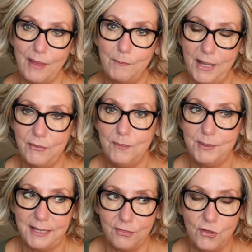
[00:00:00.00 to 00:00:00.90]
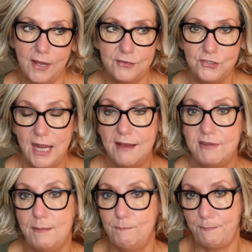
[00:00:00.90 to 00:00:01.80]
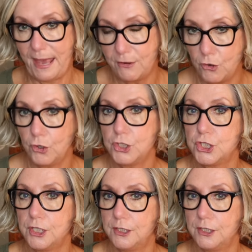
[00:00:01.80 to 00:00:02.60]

about it, but I thought I should have a better